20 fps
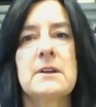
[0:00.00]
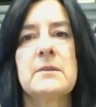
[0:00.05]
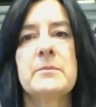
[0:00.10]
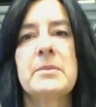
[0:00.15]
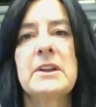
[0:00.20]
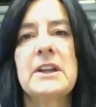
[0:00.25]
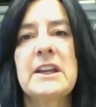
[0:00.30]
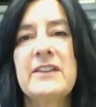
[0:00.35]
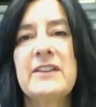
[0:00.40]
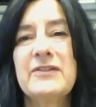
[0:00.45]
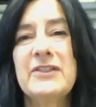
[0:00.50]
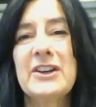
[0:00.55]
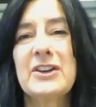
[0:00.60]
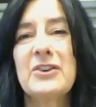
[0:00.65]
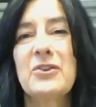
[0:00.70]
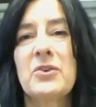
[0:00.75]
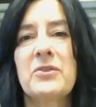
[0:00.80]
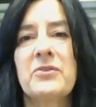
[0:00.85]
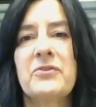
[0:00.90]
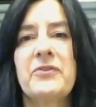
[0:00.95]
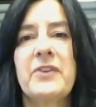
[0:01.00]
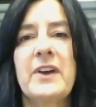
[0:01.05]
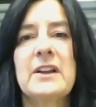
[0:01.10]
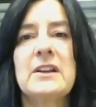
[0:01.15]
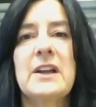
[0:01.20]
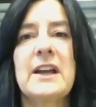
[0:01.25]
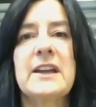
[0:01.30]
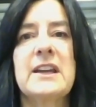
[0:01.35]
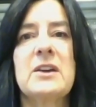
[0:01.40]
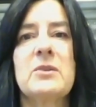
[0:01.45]
believed it or felt
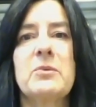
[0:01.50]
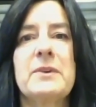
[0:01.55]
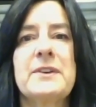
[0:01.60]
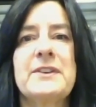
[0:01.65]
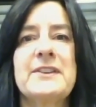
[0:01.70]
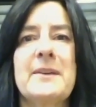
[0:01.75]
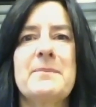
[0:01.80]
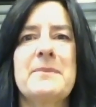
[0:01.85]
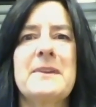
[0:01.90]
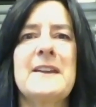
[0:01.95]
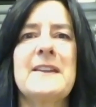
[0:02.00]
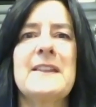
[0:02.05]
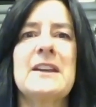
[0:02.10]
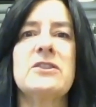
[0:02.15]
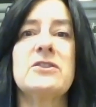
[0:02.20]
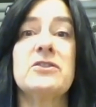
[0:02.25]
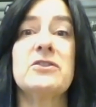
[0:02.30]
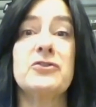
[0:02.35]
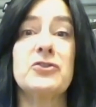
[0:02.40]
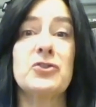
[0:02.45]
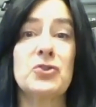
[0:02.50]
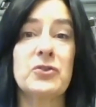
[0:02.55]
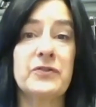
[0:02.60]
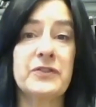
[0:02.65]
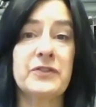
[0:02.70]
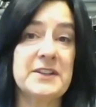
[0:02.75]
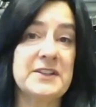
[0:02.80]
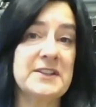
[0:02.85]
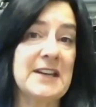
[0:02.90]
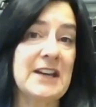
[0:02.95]
like it was something that
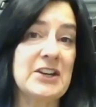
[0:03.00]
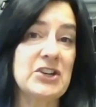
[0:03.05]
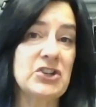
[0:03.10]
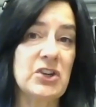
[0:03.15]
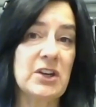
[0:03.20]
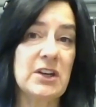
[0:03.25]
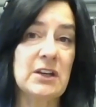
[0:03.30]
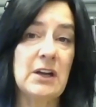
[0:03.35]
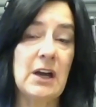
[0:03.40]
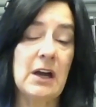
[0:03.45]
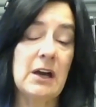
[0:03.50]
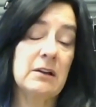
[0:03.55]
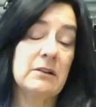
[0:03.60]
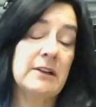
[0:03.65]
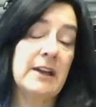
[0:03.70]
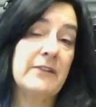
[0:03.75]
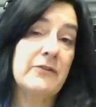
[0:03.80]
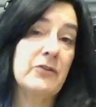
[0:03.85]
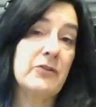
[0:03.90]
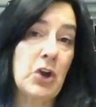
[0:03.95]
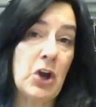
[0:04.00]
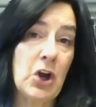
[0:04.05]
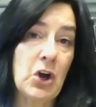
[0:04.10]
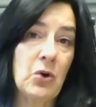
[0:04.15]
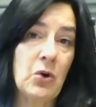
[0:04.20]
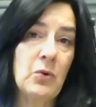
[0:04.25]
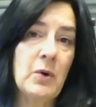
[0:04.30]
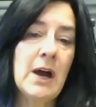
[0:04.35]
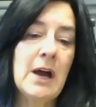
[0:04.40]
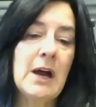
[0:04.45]
deserved attention, I'll never
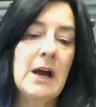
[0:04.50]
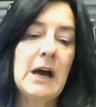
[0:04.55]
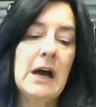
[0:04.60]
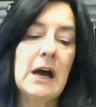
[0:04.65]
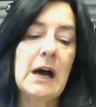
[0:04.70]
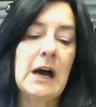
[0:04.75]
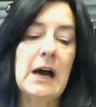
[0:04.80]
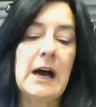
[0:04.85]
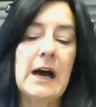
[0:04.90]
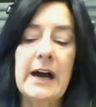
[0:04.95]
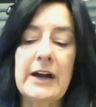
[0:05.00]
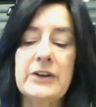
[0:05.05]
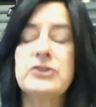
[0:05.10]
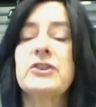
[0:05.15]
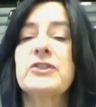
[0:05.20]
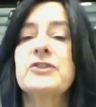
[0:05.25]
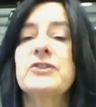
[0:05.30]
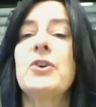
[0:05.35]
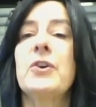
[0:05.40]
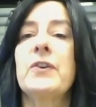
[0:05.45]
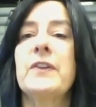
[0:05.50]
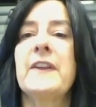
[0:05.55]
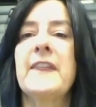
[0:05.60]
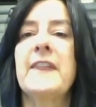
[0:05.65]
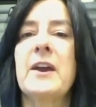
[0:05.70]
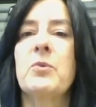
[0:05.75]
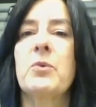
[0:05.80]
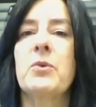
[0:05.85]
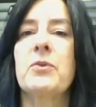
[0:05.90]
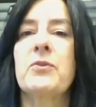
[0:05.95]
know. I just know that
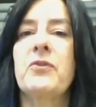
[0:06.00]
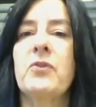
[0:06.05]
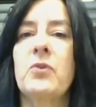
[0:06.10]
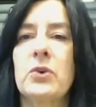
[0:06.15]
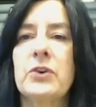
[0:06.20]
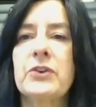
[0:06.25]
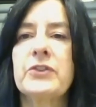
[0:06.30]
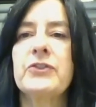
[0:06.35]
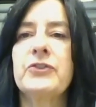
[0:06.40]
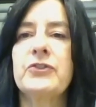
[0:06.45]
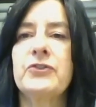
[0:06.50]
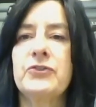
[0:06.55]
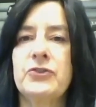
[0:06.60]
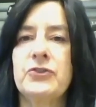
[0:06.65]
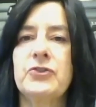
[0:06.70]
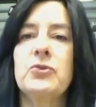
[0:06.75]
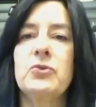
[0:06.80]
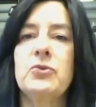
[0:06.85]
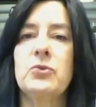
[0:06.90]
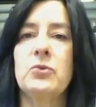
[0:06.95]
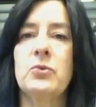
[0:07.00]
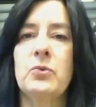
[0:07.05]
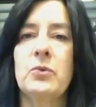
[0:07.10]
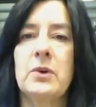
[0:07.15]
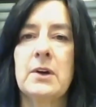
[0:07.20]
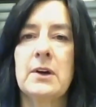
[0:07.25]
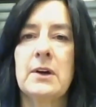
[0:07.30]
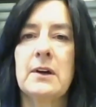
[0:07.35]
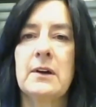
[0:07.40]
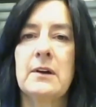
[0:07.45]
they were forced
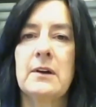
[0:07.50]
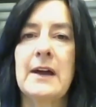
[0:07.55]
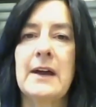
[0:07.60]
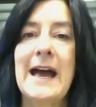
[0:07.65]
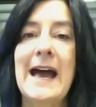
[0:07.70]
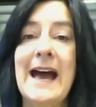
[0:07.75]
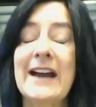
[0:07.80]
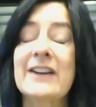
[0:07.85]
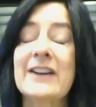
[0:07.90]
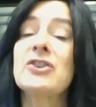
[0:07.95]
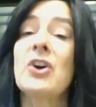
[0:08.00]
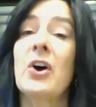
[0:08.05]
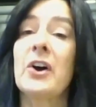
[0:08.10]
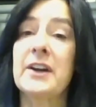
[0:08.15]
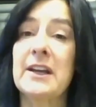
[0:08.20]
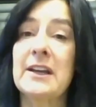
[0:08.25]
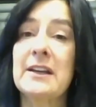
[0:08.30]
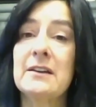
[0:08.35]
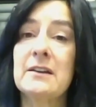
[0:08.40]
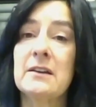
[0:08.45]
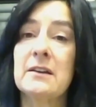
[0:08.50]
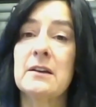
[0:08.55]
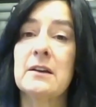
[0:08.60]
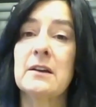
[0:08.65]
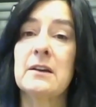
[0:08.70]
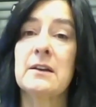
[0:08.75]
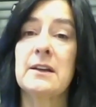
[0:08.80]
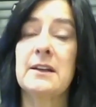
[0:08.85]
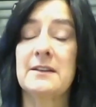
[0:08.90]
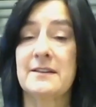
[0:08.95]
to act on it
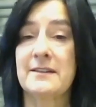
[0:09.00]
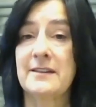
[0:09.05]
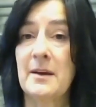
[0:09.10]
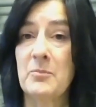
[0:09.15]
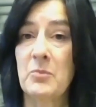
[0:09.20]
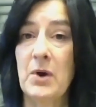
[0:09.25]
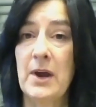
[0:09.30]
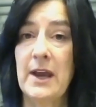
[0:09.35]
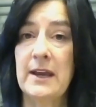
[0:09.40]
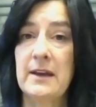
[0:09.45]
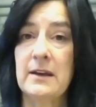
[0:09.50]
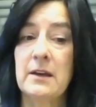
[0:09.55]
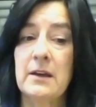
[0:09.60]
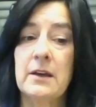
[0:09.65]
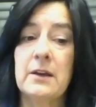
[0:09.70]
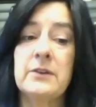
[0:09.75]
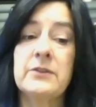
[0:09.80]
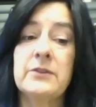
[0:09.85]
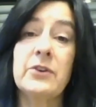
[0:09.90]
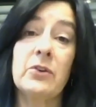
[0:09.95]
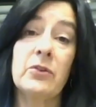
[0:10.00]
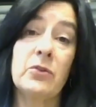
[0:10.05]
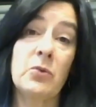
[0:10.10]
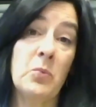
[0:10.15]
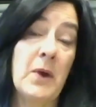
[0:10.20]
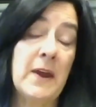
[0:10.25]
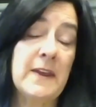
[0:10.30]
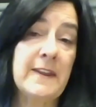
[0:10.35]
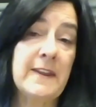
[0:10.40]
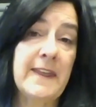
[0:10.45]
in some way. So the
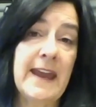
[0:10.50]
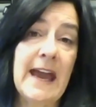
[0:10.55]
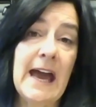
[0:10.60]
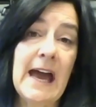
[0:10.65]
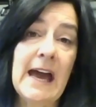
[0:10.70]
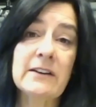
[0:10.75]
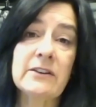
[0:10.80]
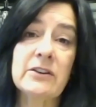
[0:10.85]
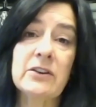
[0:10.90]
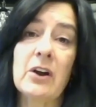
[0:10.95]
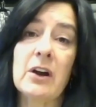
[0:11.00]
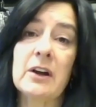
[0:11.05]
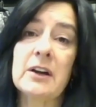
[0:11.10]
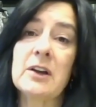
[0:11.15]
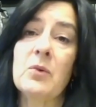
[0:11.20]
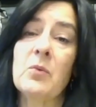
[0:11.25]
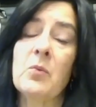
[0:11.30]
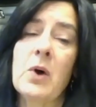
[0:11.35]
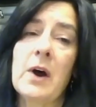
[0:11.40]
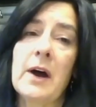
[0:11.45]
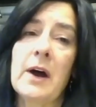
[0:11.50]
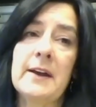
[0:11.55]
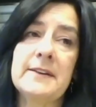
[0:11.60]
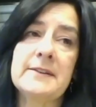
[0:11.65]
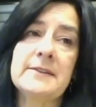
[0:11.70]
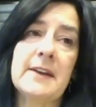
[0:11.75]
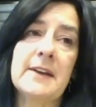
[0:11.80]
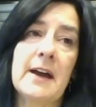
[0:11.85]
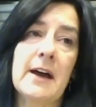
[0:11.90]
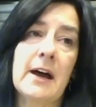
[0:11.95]
way that they acted on it
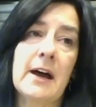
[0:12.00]
was